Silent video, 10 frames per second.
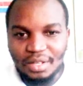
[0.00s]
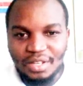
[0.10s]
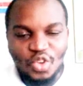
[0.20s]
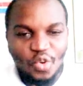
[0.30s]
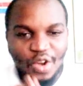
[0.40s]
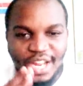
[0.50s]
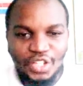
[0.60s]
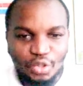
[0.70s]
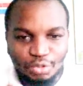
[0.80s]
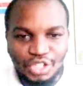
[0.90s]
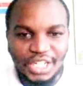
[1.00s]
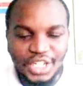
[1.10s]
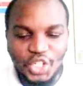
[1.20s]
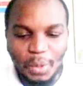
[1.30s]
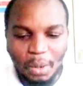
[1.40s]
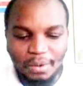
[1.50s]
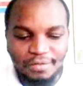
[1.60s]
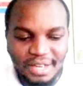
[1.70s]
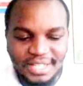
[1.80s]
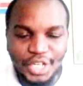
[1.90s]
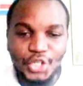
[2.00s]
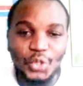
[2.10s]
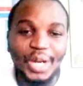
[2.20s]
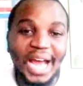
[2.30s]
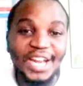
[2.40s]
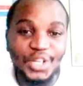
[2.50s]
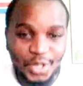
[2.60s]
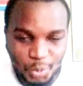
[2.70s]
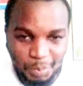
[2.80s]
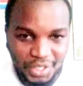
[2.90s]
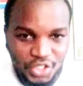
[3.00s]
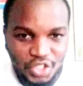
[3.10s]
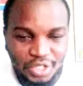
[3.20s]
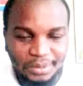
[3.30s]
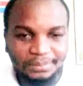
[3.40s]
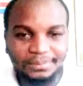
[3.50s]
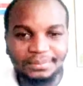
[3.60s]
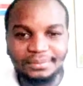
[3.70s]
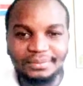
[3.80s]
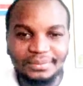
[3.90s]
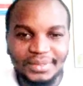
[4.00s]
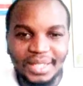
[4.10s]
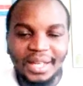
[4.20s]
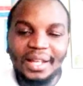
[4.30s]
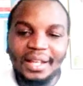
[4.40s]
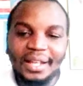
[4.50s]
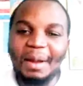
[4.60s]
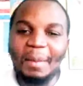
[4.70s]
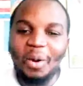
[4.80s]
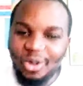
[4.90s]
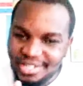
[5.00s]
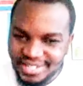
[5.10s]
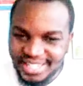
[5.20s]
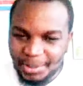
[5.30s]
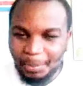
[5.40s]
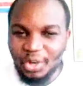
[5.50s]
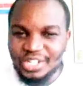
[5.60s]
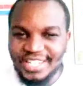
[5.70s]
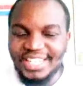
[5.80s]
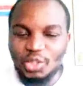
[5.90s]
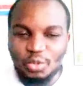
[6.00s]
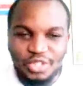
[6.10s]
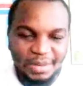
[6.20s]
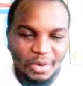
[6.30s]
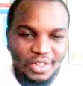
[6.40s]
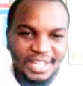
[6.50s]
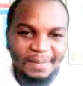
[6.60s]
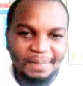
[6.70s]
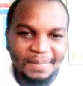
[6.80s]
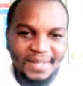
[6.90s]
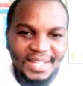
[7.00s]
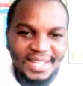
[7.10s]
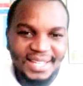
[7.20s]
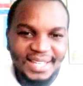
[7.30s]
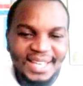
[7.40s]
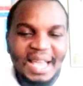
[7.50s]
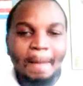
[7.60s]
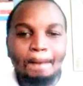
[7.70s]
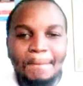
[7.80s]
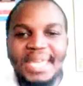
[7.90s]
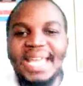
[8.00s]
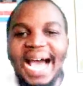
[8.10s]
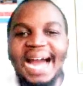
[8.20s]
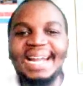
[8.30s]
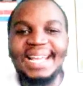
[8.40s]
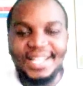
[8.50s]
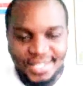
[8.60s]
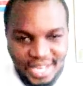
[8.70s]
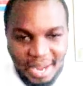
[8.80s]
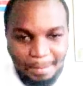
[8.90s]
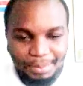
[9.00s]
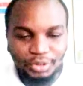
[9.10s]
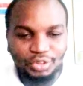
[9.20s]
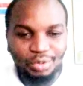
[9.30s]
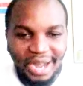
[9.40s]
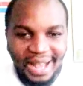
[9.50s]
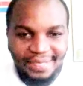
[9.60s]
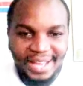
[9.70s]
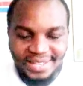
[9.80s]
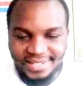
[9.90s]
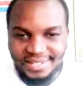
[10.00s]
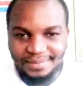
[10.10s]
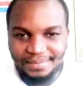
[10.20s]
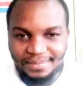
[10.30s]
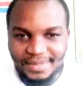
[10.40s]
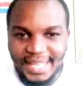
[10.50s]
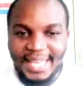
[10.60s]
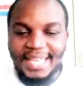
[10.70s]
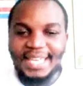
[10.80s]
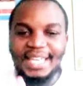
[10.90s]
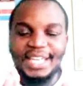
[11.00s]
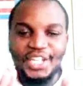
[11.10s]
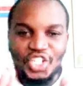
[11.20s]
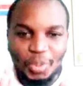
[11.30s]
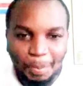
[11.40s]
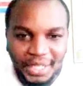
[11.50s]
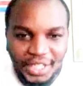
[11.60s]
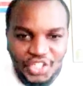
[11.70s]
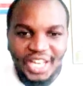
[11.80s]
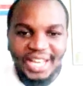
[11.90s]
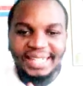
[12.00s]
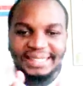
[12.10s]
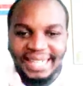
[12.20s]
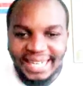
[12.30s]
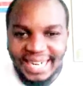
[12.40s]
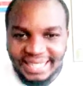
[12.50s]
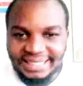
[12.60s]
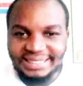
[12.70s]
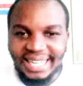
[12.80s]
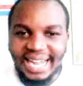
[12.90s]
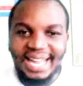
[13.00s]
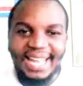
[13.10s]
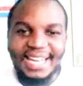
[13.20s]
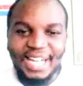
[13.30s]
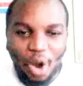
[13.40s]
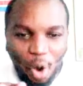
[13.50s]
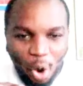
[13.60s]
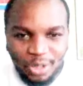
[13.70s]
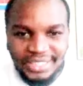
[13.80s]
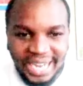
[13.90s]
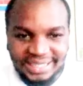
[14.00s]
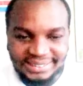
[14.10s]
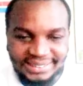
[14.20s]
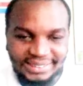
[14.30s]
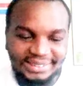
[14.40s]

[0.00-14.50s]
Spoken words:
you need to change your conversation and your speech. Remember what St. Paul said to Timothy, be an example to others in speech, character, and conduct.